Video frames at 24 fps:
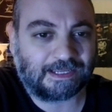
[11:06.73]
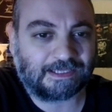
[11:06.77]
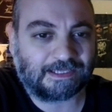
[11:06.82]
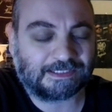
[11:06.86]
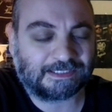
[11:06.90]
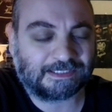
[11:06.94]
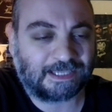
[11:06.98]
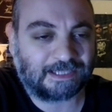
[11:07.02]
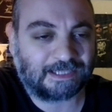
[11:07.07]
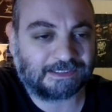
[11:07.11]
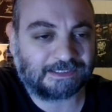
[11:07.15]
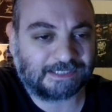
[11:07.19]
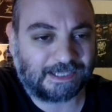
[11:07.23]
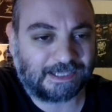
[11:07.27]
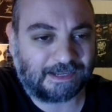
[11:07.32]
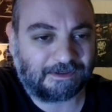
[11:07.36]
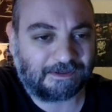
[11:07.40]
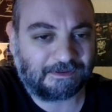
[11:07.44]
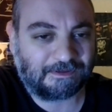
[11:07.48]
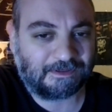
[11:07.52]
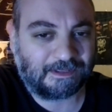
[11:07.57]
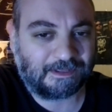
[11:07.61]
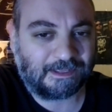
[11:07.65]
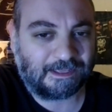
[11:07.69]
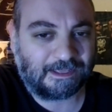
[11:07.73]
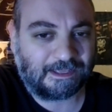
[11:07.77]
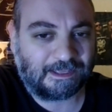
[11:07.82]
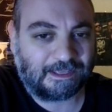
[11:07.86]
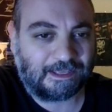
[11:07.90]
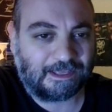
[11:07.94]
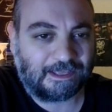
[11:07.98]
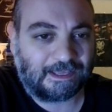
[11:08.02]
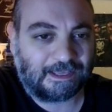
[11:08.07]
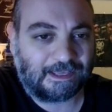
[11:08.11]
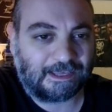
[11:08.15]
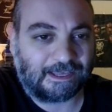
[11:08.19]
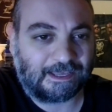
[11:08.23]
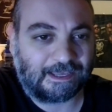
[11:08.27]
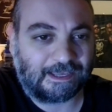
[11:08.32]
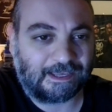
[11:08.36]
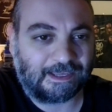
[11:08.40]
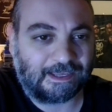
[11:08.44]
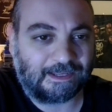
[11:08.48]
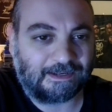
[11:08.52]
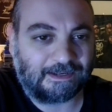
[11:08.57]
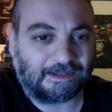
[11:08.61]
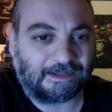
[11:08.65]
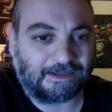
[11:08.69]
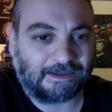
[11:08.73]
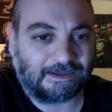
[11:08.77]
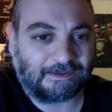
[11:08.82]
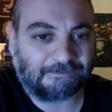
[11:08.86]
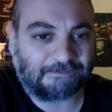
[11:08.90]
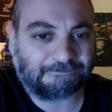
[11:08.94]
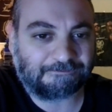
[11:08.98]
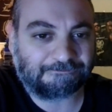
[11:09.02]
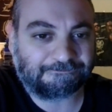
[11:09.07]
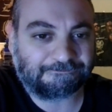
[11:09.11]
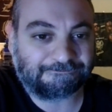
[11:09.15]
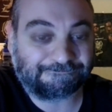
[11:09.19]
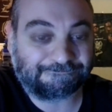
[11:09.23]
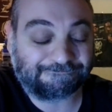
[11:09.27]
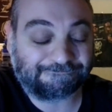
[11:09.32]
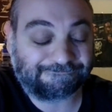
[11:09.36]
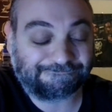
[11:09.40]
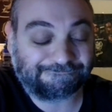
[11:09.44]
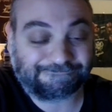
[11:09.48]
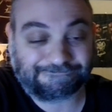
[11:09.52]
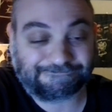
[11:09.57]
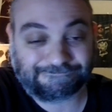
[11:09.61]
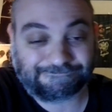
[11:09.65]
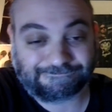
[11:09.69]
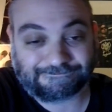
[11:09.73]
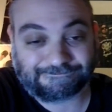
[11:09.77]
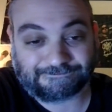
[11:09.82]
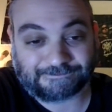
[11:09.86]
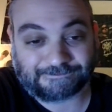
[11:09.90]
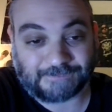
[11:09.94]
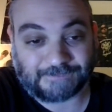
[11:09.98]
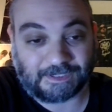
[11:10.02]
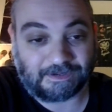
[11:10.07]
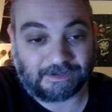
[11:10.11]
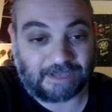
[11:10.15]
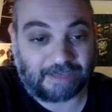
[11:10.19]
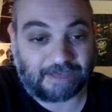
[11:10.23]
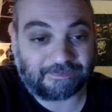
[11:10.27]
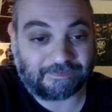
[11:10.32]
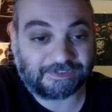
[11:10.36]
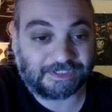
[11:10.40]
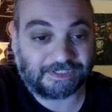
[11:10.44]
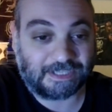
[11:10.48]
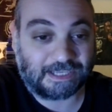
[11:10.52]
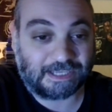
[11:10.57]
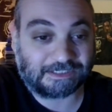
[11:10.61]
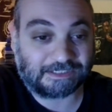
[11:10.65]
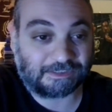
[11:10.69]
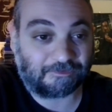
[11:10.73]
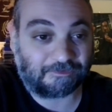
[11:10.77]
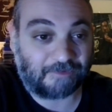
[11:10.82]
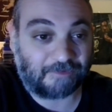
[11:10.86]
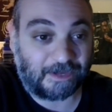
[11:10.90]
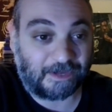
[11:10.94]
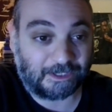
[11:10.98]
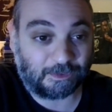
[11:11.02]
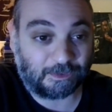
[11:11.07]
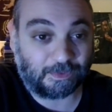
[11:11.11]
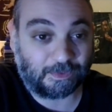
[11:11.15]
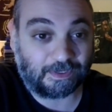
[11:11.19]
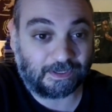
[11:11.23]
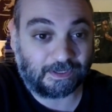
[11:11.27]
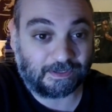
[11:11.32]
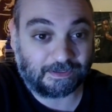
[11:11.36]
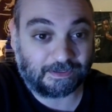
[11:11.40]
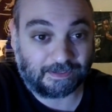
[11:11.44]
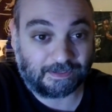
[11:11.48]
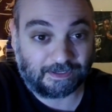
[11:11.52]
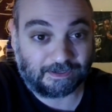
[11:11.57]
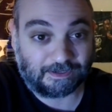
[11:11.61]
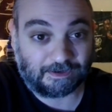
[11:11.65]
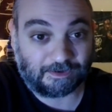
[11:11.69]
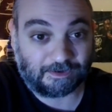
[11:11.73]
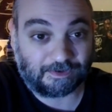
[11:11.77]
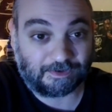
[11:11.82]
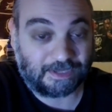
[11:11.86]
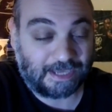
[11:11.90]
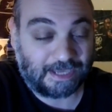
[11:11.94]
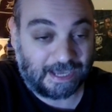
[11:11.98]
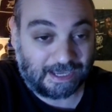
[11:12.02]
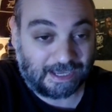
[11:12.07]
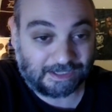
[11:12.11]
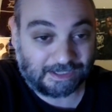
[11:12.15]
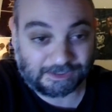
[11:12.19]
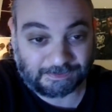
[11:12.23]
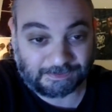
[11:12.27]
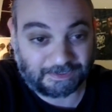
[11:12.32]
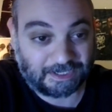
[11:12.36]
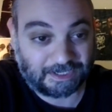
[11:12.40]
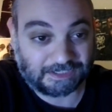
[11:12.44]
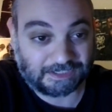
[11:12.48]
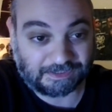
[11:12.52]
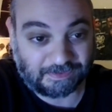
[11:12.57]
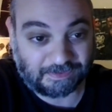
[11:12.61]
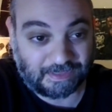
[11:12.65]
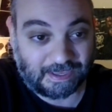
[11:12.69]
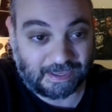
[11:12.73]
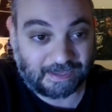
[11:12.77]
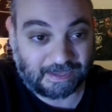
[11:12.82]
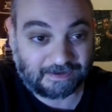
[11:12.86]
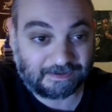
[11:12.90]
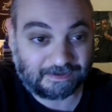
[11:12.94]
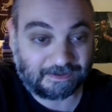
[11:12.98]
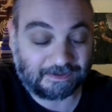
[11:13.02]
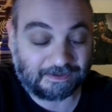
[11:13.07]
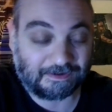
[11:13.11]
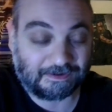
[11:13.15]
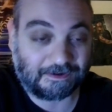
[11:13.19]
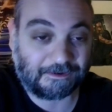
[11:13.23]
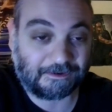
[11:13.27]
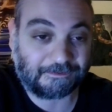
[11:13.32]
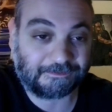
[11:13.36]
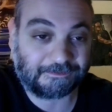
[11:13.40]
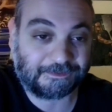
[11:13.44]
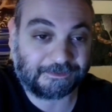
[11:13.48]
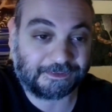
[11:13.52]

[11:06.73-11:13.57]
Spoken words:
he stands out. And, you know, obviously he has the following, you know, he has because of that, you know.